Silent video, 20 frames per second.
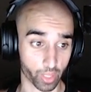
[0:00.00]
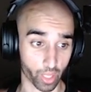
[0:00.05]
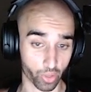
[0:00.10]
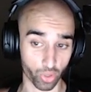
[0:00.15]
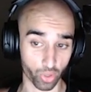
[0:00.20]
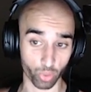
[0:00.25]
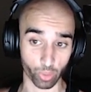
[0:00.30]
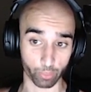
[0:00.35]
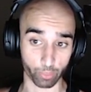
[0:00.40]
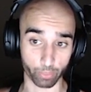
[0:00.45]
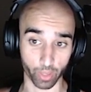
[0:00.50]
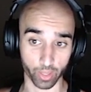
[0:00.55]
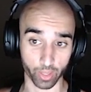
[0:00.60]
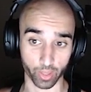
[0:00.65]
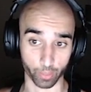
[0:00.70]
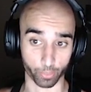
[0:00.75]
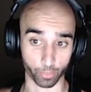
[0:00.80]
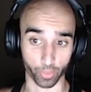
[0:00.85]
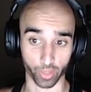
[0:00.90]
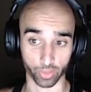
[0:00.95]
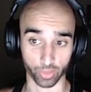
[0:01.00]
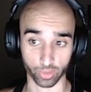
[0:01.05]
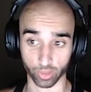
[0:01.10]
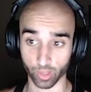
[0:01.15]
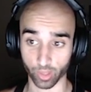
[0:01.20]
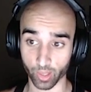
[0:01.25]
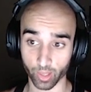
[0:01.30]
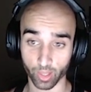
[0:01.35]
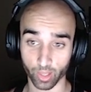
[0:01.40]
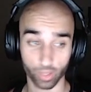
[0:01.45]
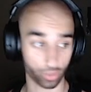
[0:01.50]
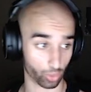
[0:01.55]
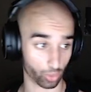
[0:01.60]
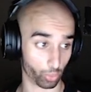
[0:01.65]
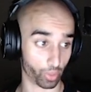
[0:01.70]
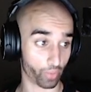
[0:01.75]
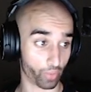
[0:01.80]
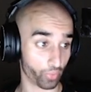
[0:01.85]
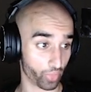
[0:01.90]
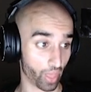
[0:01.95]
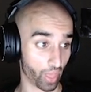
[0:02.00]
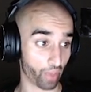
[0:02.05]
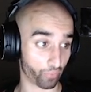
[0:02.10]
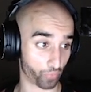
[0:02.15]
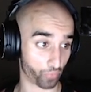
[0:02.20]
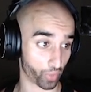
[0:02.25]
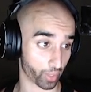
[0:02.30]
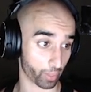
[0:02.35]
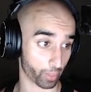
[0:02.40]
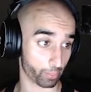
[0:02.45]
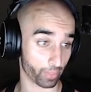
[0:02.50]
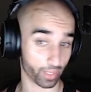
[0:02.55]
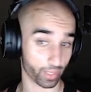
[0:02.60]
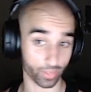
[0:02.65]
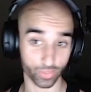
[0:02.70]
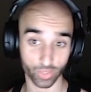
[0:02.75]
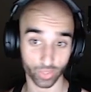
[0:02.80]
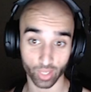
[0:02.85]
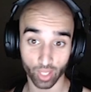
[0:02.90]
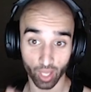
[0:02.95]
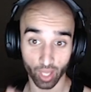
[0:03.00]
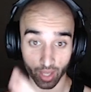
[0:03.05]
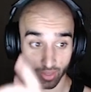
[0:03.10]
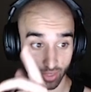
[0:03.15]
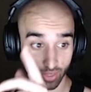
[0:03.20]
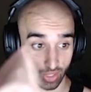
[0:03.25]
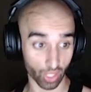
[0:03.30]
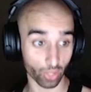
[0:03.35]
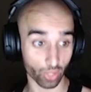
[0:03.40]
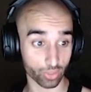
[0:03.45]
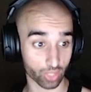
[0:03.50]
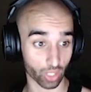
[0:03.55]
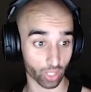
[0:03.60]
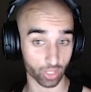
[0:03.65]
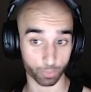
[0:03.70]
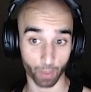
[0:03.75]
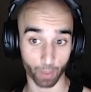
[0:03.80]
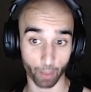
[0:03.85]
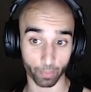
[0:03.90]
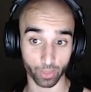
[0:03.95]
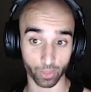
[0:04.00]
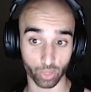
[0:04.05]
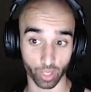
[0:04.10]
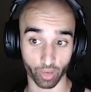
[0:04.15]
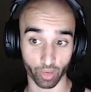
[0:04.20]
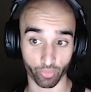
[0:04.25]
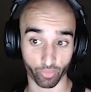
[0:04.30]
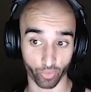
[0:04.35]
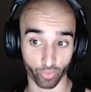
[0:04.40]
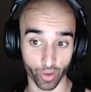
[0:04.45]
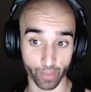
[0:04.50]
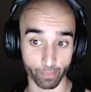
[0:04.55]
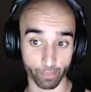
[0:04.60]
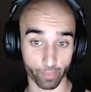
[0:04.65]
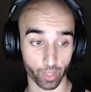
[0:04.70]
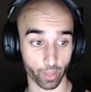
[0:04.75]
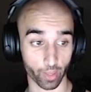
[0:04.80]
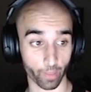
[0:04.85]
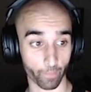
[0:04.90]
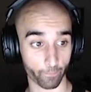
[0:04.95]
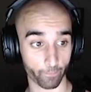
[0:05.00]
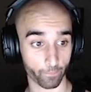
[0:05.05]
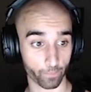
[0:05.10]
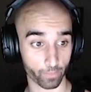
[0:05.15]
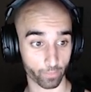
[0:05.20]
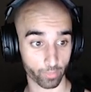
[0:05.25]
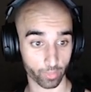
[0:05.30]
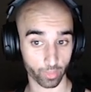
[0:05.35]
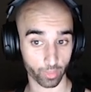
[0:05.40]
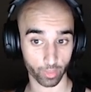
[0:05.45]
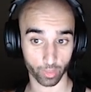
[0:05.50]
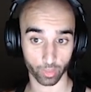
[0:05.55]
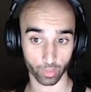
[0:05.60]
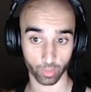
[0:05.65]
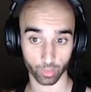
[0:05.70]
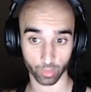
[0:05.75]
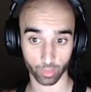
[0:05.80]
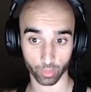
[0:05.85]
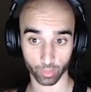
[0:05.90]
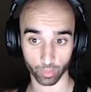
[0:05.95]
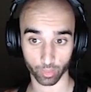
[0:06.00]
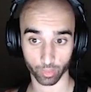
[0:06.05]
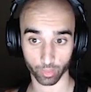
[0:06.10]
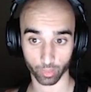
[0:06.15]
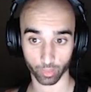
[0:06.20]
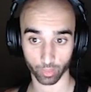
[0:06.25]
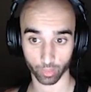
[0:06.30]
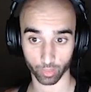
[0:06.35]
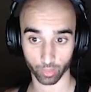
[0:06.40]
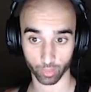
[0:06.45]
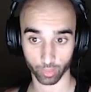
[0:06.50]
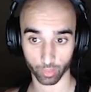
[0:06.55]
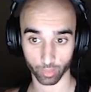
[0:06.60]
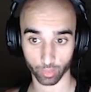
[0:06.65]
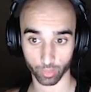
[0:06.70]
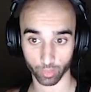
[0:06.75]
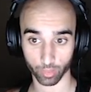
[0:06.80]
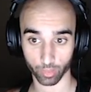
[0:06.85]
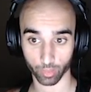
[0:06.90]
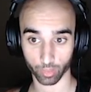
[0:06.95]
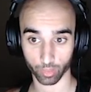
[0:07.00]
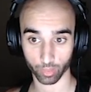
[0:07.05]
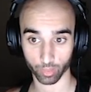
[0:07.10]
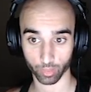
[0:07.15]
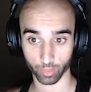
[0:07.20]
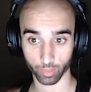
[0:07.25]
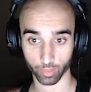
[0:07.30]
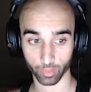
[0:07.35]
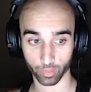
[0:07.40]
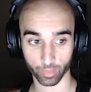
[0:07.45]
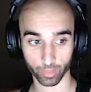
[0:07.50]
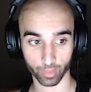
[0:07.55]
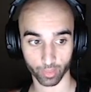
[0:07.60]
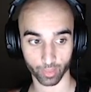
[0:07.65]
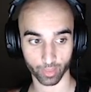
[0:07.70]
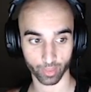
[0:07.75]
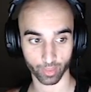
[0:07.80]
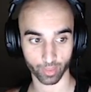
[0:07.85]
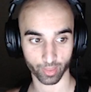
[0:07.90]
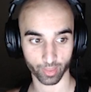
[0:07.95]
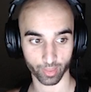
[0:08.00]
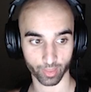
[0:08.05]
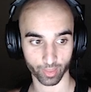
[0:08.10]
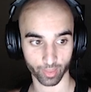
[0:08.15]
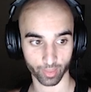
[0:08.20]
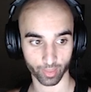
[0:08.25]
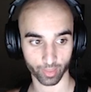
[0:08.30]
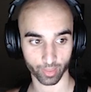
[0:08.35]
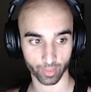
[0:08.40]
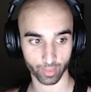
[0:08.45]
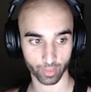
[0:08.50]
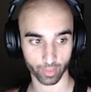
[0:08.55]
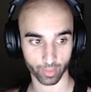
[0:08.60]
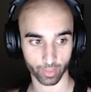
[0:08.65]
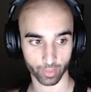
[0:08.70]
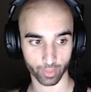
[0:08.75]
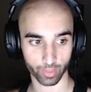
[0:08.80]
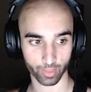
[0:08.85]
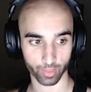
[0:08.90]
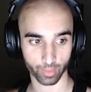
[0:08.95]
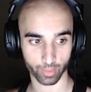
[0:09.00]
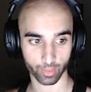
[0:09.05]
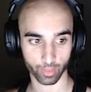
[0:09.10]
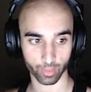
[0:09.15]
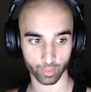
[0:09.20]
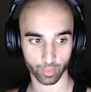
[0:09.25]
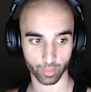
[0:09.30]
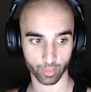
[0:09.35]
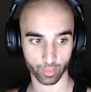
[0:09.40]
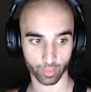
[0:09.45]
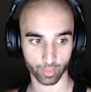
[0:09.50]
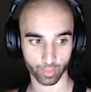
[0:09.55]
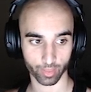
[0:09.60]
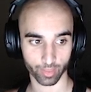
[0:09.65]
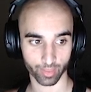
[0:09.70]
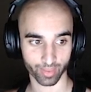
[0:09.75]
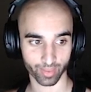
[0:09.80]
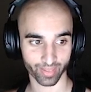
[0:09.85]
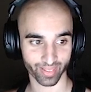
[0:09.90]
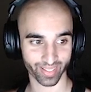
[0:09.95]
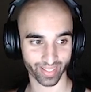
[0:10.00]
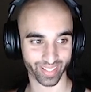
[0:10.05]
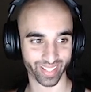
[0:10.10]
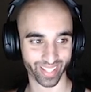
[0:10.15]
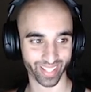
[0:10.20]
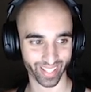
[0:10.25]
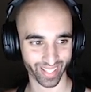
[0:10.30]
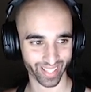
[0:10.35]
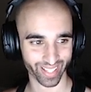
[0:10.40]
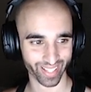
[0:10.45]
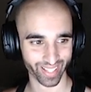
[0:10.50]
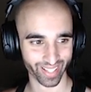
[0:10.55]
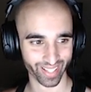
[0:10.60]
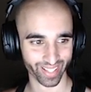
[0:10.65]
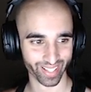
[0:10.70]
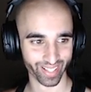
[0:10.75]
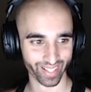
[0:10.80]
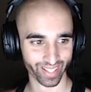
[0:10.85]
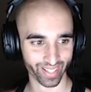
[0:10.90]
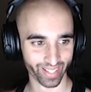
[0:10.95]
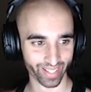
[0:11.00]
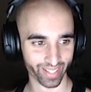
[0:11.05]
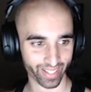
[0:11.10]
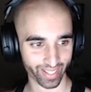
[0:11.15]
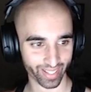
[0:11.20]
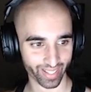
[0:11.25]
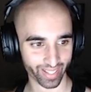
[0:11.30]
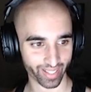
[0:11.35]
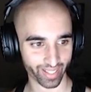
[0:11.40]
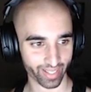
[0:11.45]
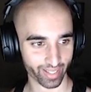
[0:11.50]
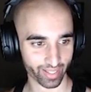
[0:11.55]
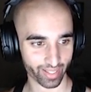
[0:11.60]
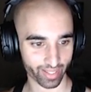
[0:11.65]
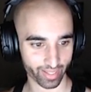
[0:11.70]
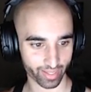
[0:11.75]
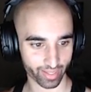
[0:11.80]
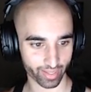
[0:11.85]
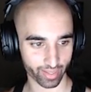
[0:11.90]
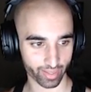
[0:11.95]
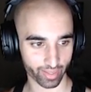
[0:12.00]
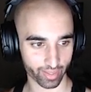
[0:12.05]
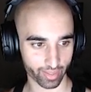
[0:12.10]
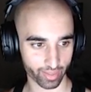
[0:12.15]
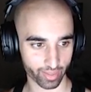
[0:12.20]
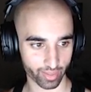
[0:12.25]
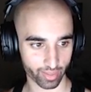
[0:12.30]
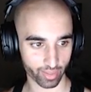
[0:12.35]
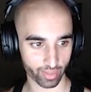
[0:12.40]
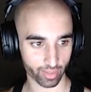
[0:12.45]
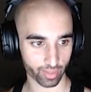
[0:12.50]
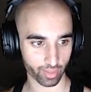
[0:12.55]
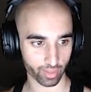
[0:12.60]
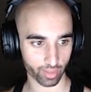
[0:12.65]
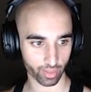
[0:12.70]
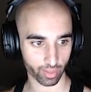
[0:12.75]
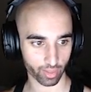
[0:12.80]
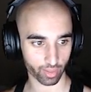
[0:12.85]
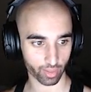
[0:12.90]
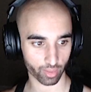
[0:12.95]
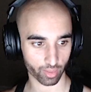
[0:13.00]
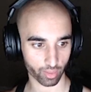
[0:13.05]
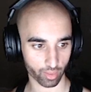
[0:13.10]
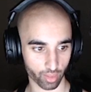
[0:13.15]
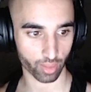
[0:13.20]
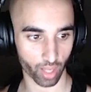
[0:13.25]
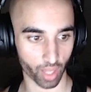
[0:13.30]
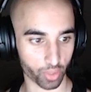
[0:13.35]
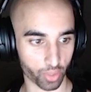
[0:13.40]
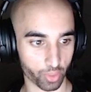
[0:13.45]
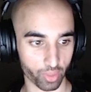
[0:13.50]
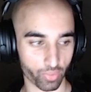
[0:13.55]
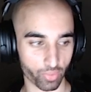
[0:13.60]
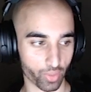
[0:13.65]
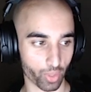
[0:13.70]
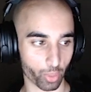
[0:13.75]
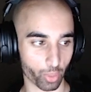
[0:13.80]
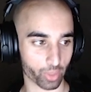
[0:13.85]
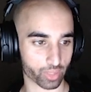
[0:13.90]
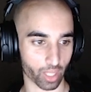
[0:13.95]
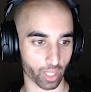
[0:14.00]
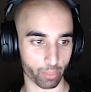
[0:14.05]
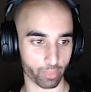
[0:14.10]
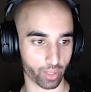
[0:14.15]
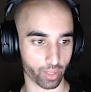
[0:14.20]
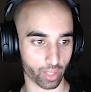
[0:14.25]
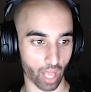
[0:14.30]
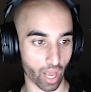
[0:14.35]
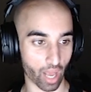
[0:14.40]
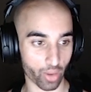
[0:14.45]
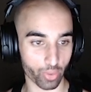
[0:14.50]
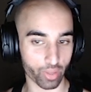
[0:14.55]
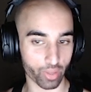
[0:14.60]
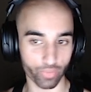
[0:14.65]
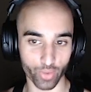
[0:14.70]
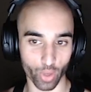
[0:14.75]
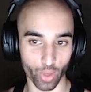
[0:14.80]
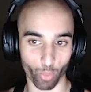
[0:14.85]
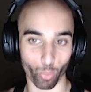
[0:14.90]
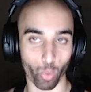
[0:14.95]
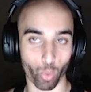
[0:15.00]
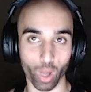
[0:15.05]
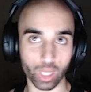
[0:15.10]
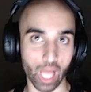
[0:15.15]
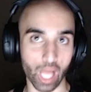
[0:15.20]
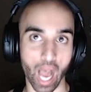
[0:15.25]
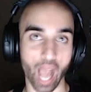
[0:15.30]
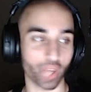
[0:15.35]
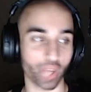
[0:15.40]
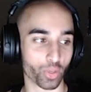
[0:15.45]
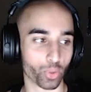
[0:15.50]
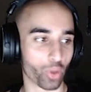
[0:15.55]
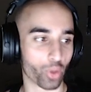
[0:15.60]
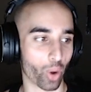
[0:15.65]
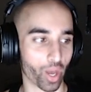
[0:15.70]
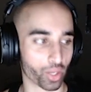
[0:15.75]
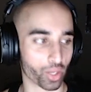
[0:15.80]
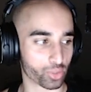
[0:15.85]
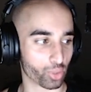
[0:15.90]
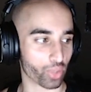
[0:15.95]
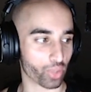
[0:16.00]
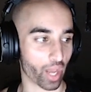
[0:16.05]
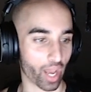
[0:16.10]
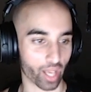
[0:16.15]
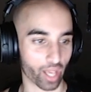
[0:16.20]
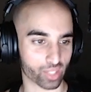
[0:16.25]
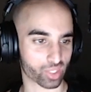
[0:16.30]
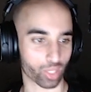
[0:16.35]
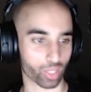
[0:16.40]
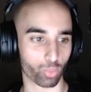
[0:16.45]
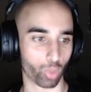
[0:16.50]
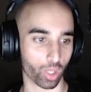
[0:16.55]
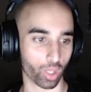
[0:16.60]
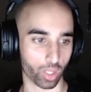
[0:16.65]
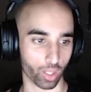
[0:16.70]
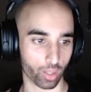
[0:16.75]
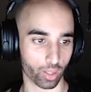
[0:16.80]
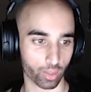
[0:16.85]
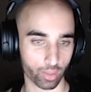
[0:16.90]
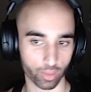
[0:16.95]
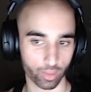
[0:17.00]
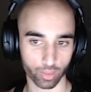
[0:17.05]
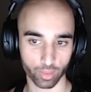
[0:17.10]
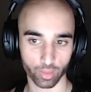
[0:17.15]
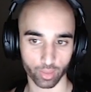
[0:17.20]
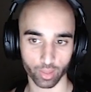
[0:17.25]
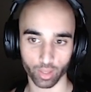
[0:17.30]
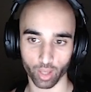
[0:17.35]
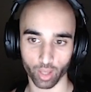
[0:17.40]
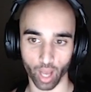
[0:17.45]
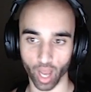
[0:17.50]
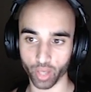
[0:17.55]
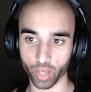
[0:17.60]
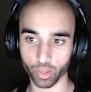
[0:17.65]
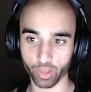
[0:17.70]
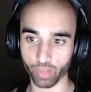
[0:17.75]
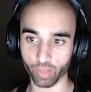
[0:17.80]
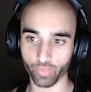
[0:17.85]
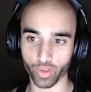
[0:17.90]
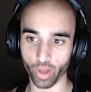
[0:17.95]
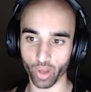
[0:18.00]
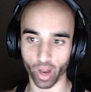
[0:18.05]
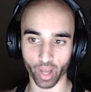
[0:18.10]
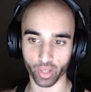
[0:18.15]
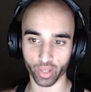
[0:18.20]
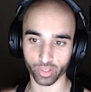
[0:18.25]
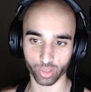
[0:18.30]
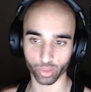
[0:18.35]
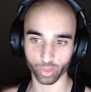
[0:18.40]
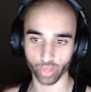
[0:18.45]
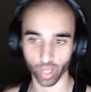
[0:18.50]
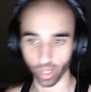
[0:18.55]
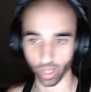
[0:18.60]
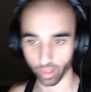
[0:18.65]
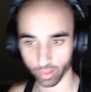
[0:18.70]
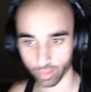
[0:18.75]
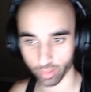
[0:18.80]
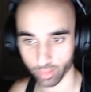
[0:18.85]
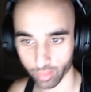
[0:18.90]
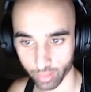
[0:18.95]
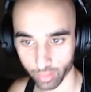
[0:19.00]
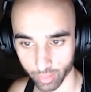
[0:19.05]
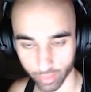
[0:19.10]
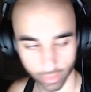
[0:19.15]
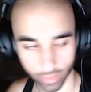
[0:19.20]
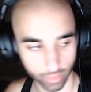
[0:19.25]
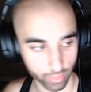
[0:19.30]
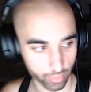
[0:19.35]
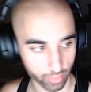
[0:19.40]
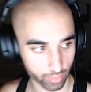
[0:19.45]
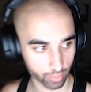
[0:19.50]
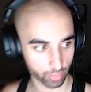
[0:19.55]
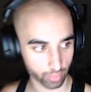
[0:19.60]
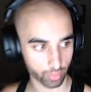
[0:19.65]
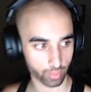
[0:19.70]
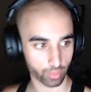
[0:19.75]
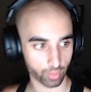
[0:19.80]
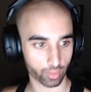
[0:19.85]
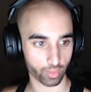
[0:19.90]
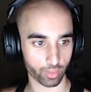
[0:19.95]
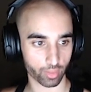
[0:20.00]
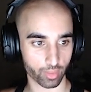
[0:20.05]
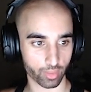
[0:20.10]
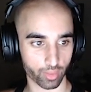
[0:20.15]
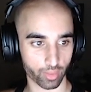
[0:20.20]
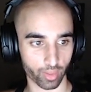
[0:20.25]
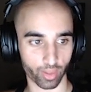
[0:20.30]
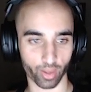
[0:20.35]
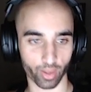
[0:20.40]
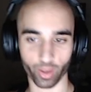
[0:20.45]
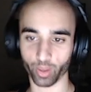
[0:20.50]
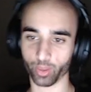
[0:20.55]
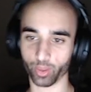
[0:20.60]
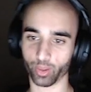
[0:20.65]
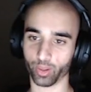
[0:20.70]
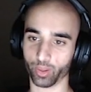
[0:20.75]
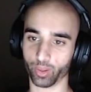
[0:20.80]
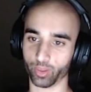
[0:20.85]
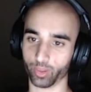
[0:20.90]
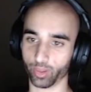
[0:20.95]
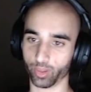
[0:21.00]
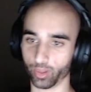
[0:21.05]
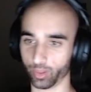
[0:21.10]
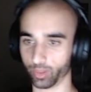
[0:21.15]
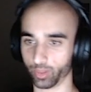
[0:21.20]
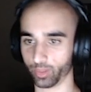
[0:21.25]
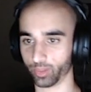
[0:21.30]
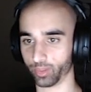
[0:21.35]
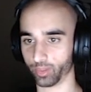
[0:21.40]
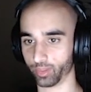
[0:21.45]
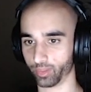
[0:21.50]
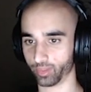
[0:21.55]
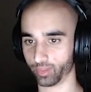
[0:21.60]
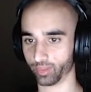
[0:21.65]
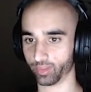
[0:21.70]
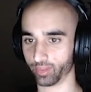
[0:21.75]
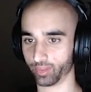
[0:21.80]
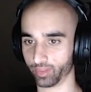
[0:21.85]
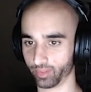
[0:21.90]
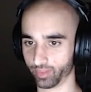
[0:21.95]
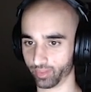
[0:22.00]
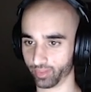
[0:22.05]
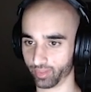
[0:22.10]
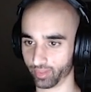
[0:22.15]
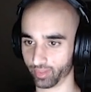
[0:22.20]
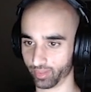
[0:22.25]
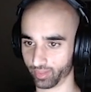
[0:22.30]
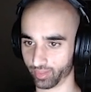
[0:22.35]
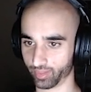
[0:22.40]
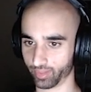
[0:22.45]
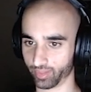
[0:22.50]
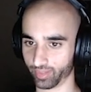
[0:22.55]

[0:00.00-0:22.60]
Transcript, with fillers: I don't know what button to press. So whatever that fucking means, Zelda is probably trying to frame me. Here's the thing. That's a Here's the thing. Excuse. You followed me, and as what soon as we entered a room, one of the doors was sabotaged and shut, so I was blocked in. I don't, I don't even know what that means. I don't even know. Yeah, I, don't, I don't know how to do that. I don't think Oda knows how to do that. Yeah. I don't even know how to do that. But he can't do one. Wallah. Oh, you can't do oh, one. Wallah. You can't do Wallah. No one. Wallah in this.